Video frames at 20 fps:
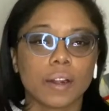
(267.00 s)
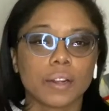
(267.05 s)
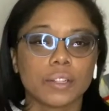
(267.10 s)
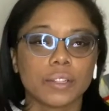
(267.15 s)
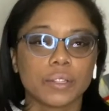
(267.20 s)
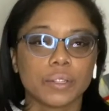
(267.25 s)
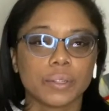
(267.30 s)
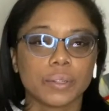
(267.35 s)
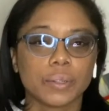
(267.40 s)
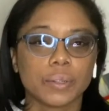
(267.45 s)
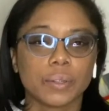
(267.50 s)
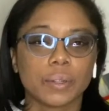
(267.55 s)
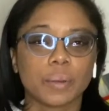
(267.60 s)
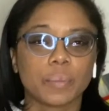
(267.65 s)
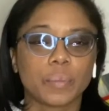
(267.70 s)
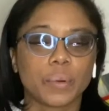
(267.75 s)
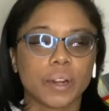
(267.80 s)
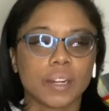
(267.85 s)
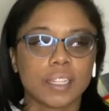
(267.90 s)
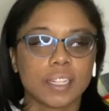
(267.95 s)
to the
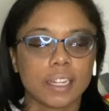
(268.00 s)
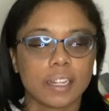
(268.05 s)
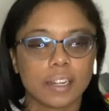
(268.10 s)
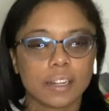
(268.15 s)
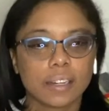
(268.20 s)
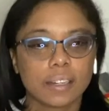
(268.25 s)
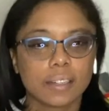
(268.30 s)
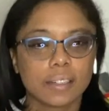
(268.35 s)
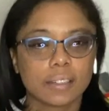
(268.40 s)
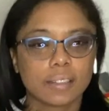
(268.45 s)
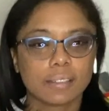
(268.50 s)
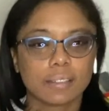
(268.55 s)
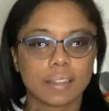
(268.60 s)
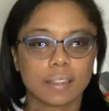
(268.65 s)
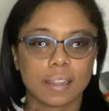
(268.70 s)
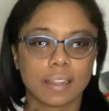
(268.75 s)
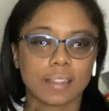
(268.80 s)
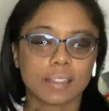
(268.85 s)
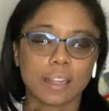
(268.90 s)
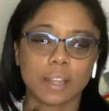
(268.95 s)
Praeter, I
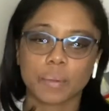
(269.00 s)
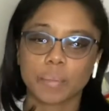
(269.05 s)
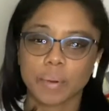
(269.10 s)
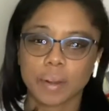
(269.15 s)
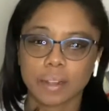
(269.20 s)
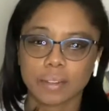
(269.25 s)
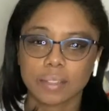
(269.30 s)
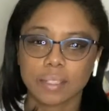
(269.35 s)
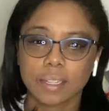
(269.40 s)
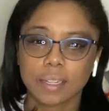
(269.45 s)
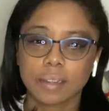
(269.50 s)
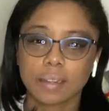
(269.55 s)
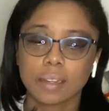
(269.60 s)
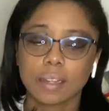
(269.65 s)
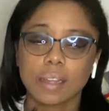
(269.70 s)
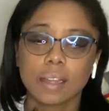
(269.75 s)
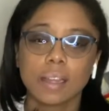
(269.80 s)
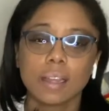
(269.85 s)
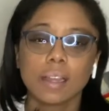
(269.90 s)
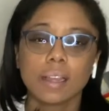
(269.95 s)
think that's how you pronounce it,
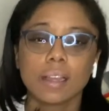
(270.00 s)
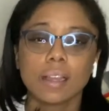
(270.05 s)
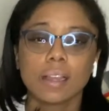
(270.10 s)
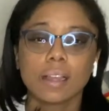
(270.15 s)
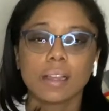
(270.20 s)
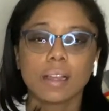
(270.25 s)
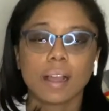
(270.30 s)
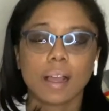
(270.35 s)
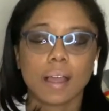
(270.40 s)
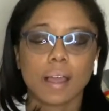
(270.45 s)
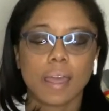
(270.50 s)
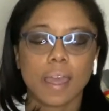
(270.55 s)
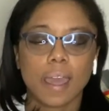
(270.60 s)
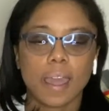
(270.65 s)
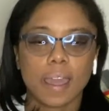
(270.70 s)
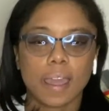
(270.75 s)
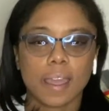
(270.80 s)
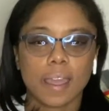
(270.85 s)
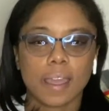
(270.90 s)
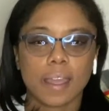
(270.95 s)

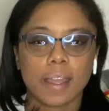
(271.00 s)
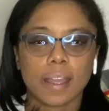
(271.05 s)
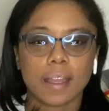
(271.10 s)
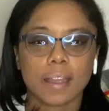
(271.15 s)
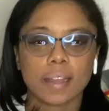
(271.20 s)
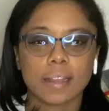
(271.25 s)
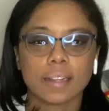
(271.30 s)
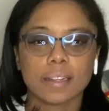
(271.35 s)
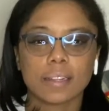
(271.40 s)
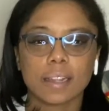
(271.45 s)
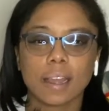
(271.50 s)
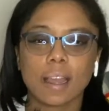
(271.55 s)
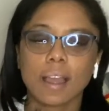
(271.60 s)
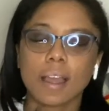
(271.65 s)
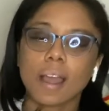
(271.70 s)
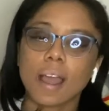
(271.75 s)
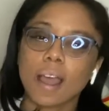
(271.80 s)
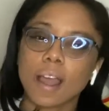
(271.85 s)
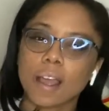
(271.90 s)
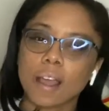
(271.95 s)
and
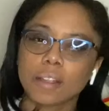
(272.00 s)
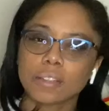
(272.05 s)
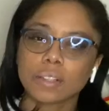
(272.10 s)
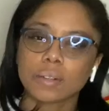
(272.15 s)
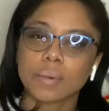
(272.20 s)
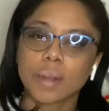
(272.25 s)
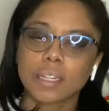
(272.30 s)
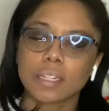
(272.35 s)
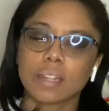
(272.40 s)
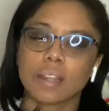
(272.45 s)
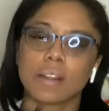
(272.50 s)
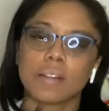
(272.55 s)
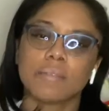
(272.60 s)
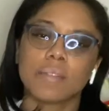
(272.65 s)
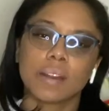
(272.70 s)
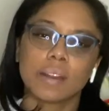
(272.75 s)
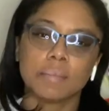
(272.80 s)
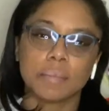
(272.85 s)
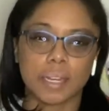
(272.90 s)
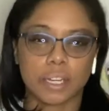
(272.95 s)
I also watched that on
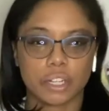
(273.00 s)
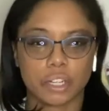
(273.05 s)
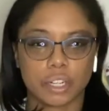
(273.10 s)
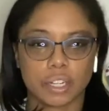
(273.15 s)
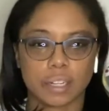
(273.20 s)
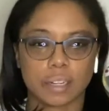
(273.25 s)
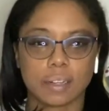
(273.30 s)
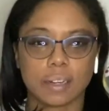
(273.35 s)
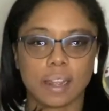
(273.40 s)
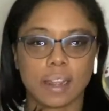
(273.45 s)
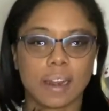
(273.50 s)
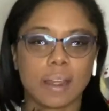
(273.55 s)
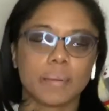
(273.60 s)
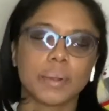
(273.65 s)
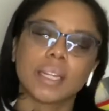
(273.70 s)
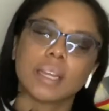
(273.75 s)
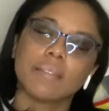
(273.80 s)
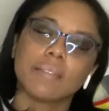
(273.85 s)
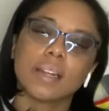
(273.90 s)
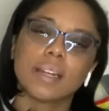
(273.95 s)
Funimation, and I
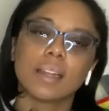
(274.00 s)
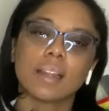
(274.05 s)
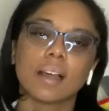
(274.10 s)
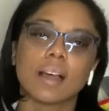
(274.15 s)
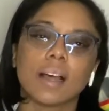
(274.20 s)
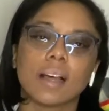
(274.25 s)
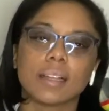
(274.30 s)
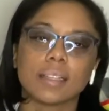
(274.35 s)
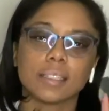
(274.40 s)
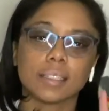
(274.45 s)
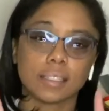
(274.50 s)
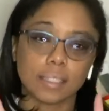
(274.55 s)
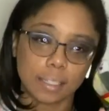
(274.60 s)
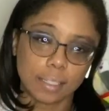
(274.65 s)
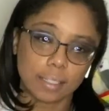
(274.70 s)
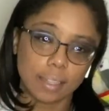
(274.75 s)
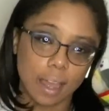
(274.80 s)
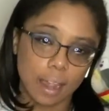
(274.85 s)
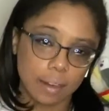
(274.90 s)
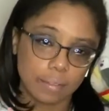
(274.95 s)
would give it a
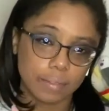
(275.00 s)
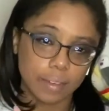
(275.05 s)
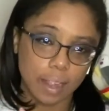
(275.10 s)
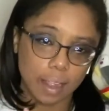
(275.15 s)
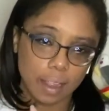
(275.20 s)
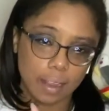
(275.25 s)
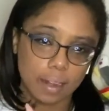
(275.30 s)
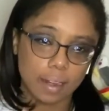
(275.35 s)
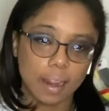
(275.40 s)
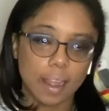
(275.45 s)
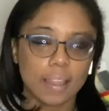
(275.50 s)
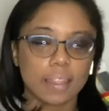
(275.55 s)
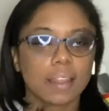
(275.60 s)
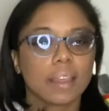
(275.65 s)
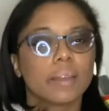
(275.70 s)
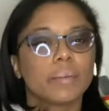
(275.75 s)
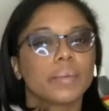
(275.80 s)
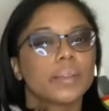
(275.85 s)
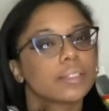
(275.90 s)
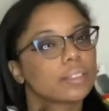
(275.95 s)
6 out of 10. I
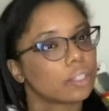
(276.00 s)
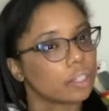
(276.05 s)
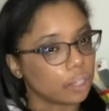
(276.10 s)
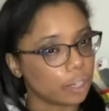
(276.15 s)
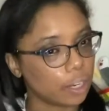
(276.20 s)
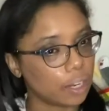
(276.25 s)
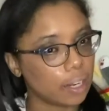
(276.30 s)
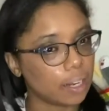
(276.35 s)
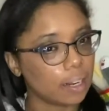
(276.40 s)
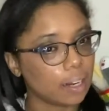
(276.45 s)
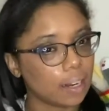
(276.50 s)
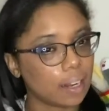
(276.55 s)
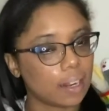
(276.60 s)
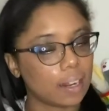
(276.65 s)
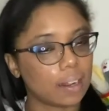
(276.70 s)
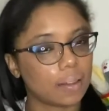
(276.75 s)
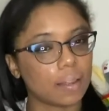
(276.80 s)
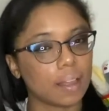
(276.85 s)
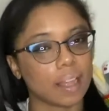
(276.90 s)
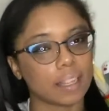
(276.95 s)
think it was good, it
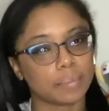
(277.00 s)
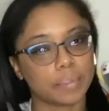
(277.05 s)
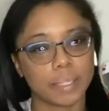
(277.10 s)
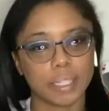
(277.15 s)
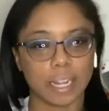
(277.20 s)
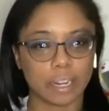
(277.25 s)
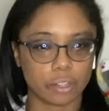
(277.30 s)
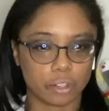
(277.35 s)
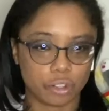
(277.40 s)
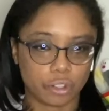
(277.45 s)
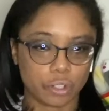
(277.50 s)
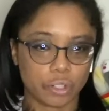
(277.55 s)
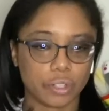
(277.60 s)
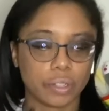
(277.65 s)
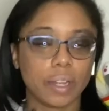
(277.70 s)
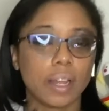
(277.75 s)
has potential.